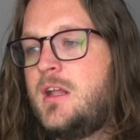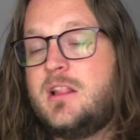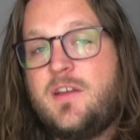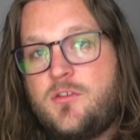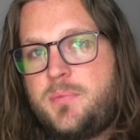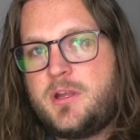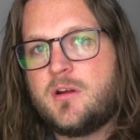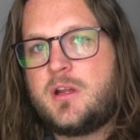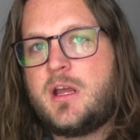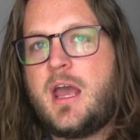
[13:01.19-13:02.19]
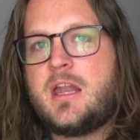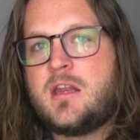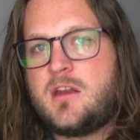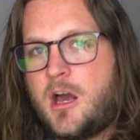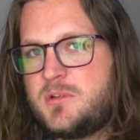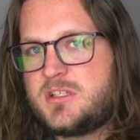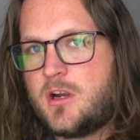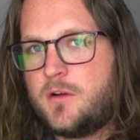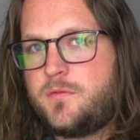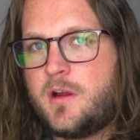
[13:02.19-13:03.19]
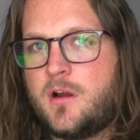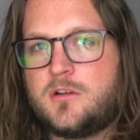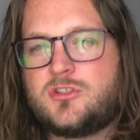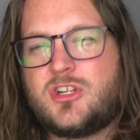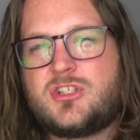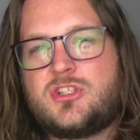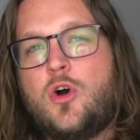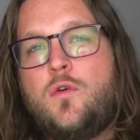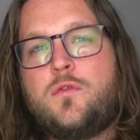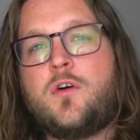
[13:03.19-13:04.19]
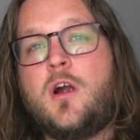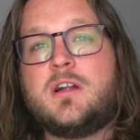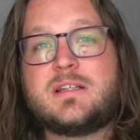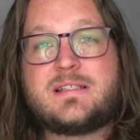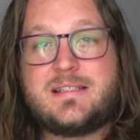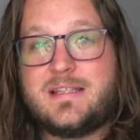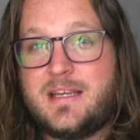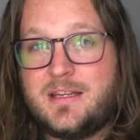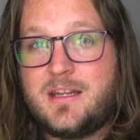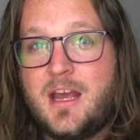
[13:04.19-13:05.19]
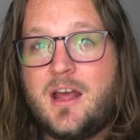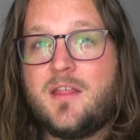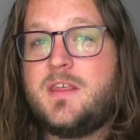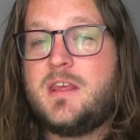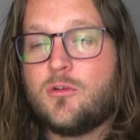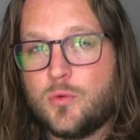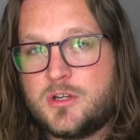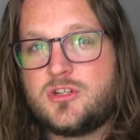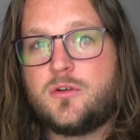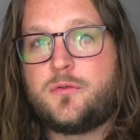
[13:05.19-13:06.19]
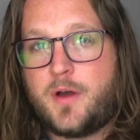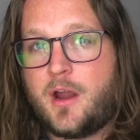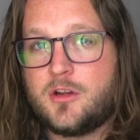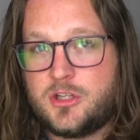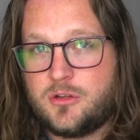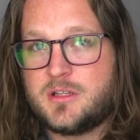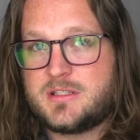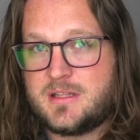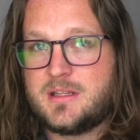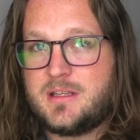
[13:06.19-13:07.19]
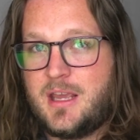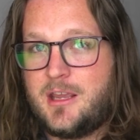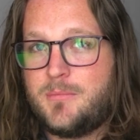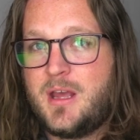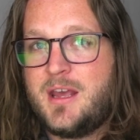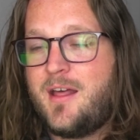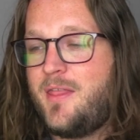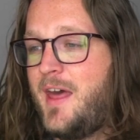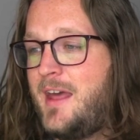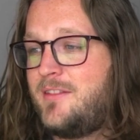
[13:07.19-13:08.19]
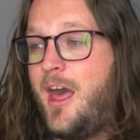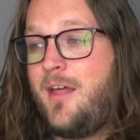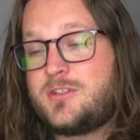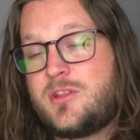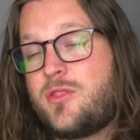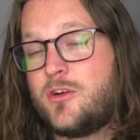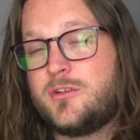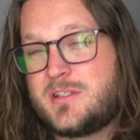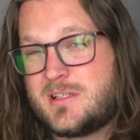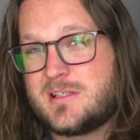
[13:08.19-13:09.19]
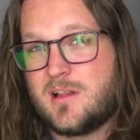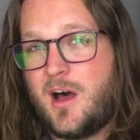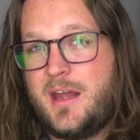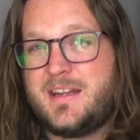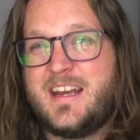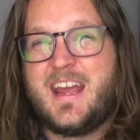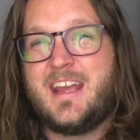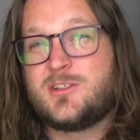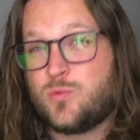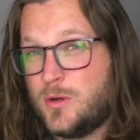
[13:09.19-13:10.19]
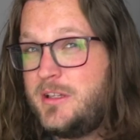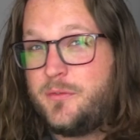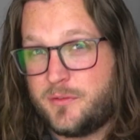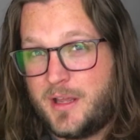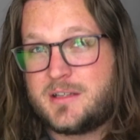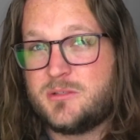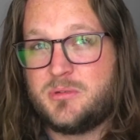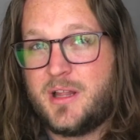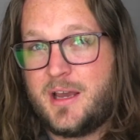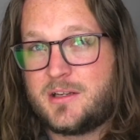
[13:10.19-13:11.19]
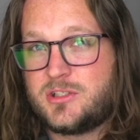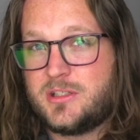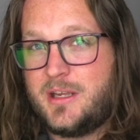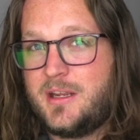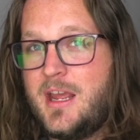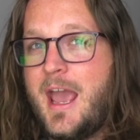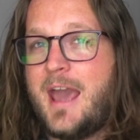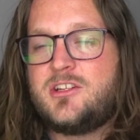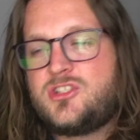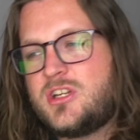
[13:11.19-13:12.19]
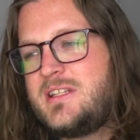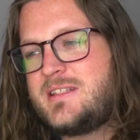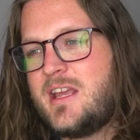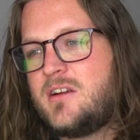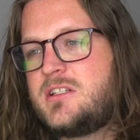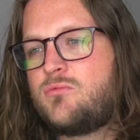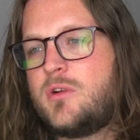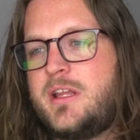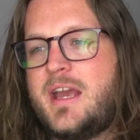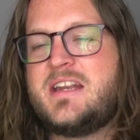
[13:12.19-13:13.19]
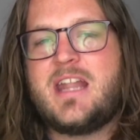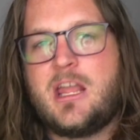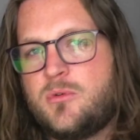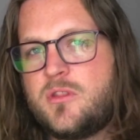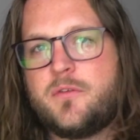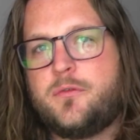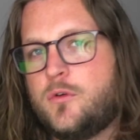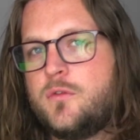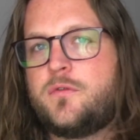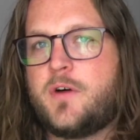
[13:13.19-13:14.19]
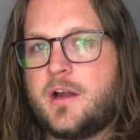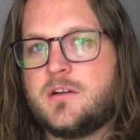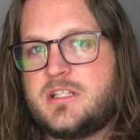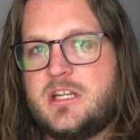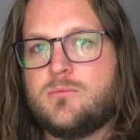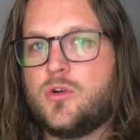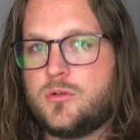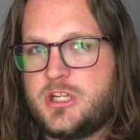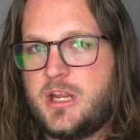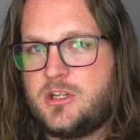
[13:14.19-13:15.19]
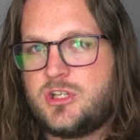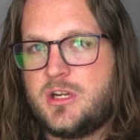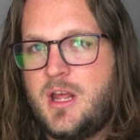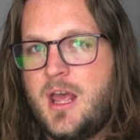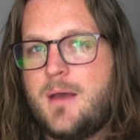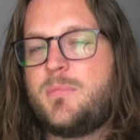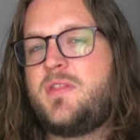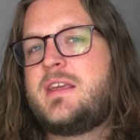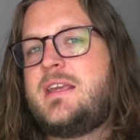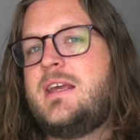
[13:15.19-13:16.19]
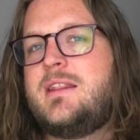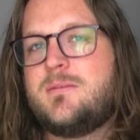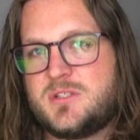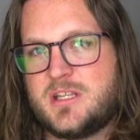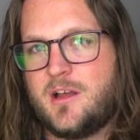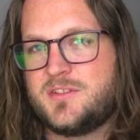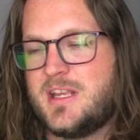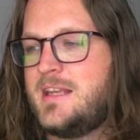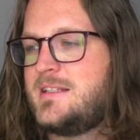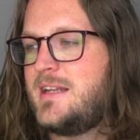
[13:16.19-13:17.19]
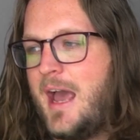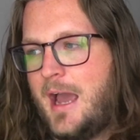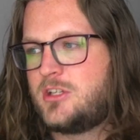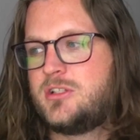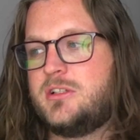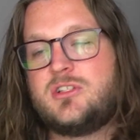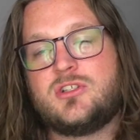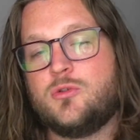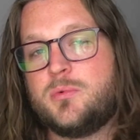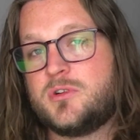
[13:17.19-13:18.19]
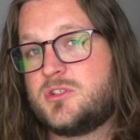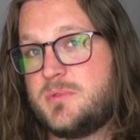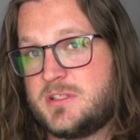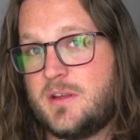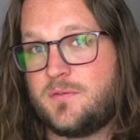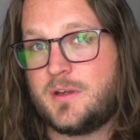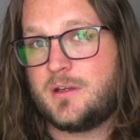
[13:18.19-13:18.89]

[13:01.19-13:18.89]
Live Imperia and Nanami Starfarer just so far exceed the original fire units in the game that 3rd slot is really flexible actually, and just is there to really enable the full fire team rotation, but the kit themselves isn't actually super specific.